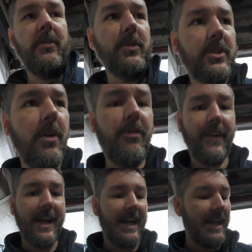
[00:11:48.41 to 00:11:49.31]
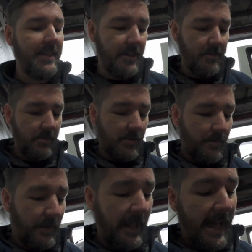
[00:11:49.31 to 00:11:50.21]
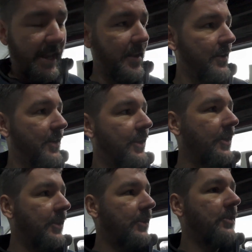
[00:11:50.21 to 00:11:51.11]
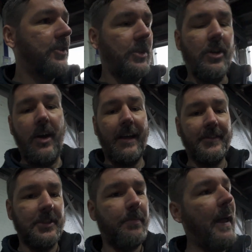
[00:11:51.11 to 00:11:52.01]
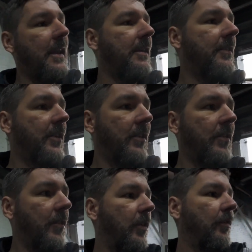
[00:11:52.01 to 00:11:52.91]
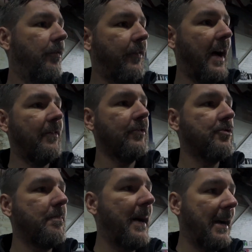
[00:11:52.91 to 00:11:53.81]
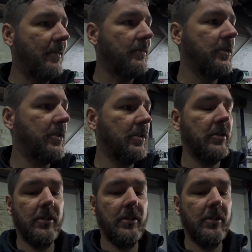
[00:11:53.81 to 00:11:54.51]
So far, the plan to not have to spend £500